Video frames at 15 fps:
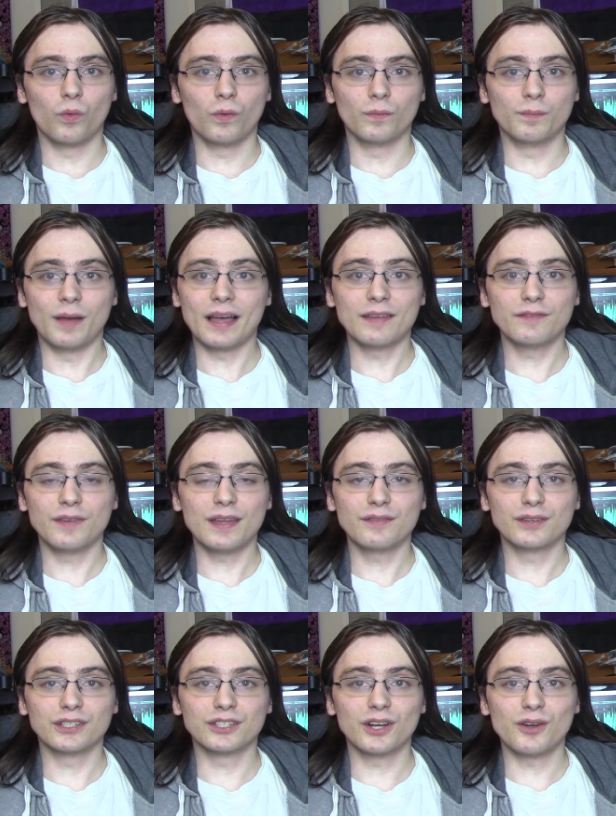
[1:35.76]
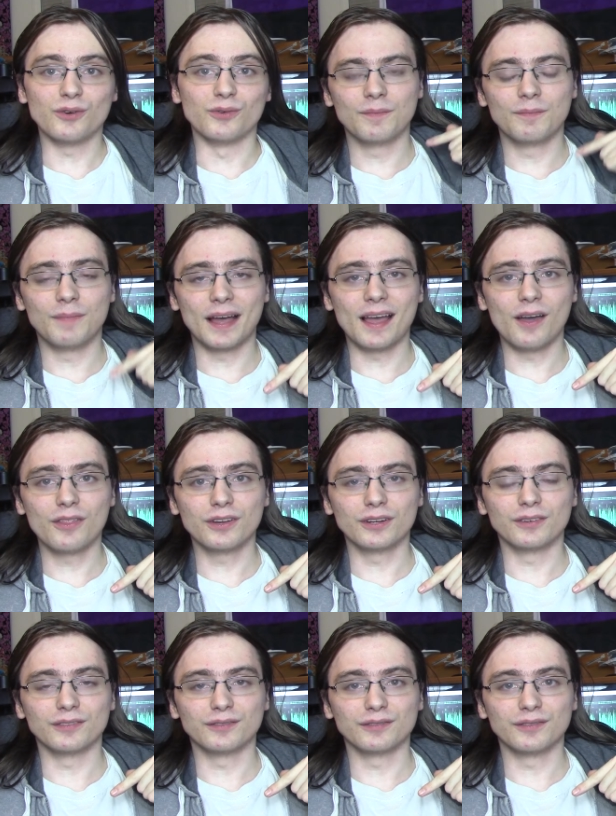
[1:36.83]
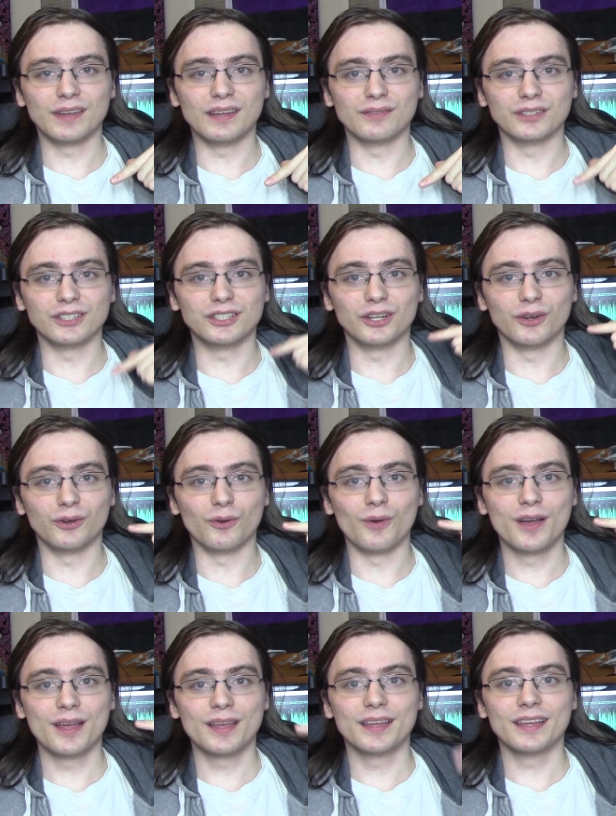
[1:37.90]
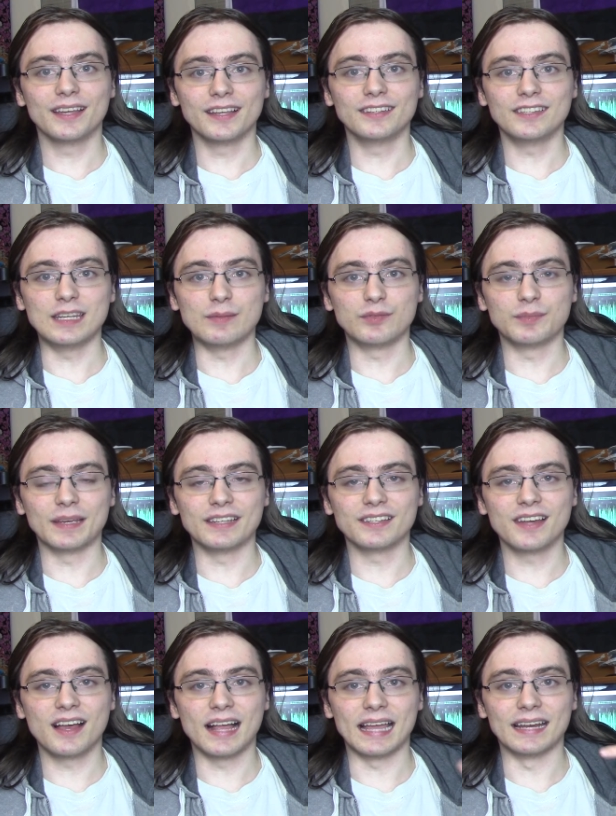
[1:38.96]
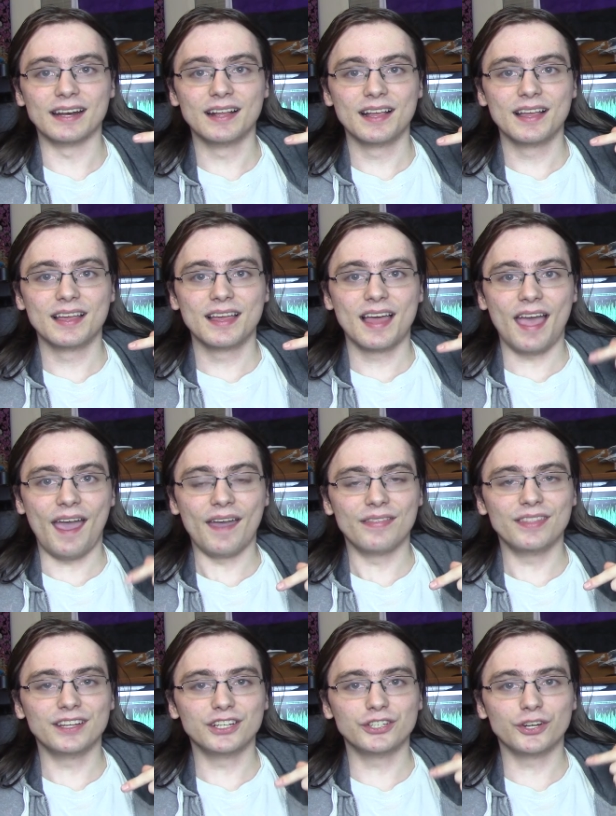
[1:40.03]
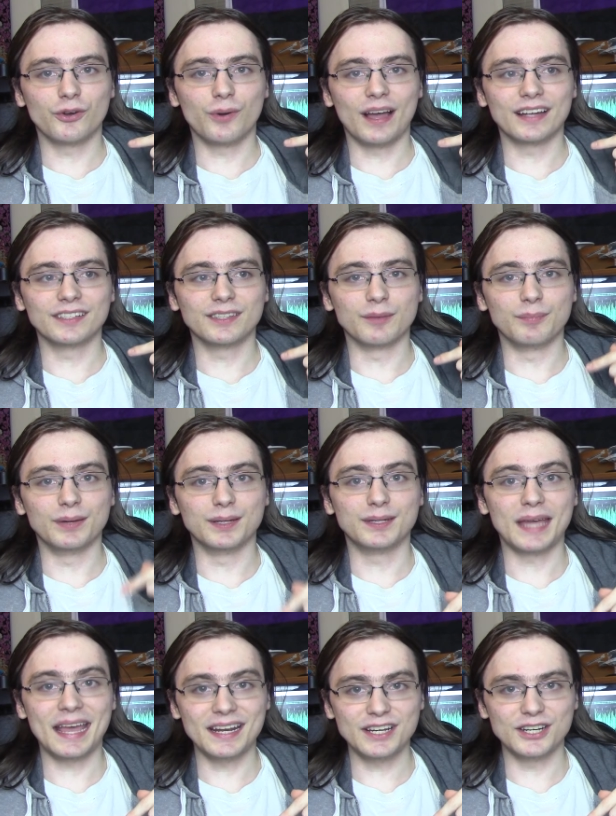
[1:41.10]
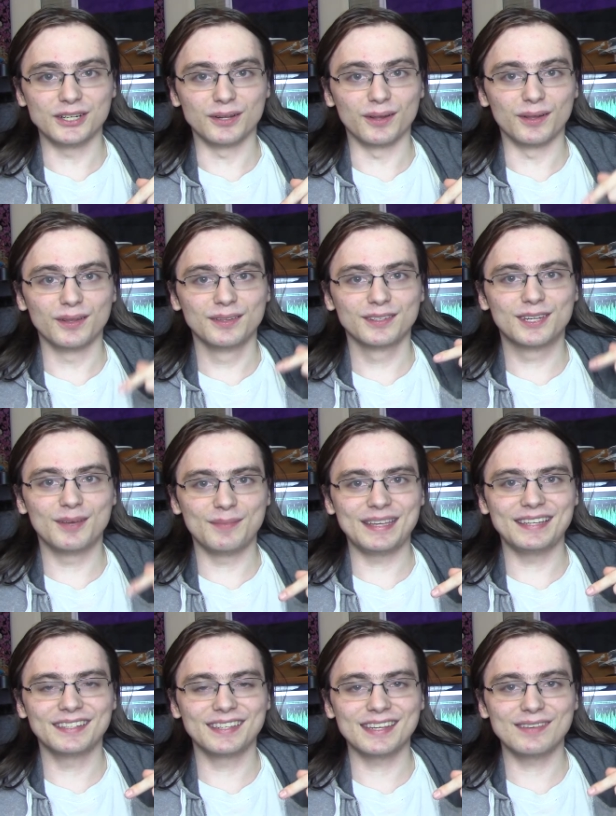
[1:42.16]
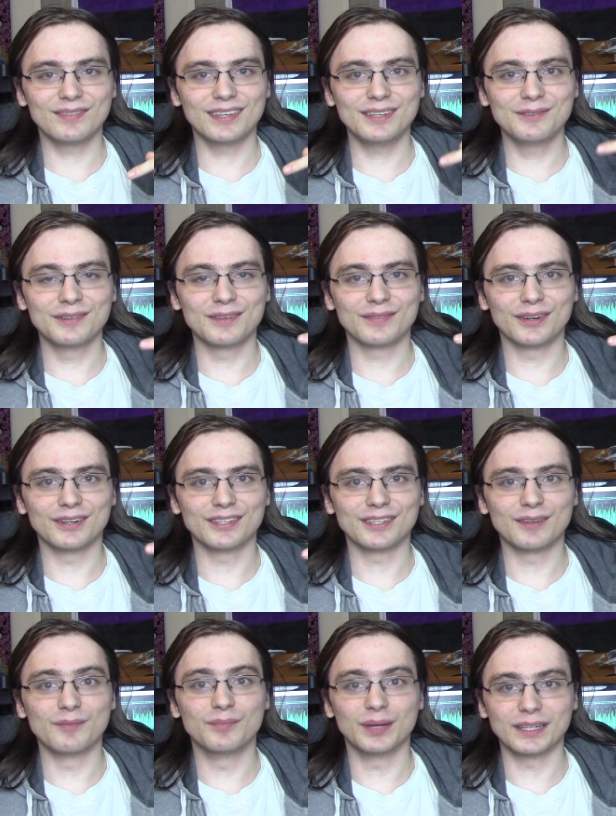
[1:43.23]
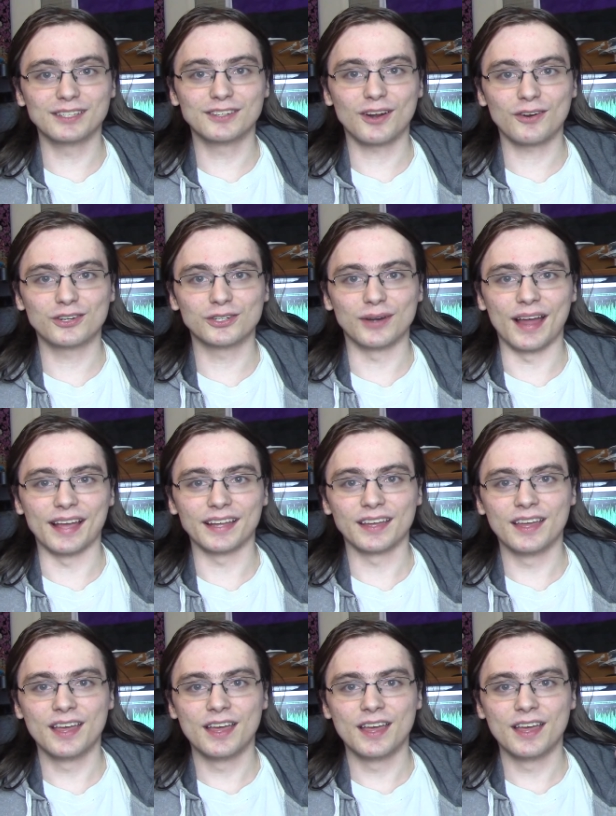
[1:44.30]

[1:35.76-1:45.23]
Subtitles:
my favorite show. My other favorite show is Deep Space Nine. And this show has the potential to be Steven Universe, but Star Trek.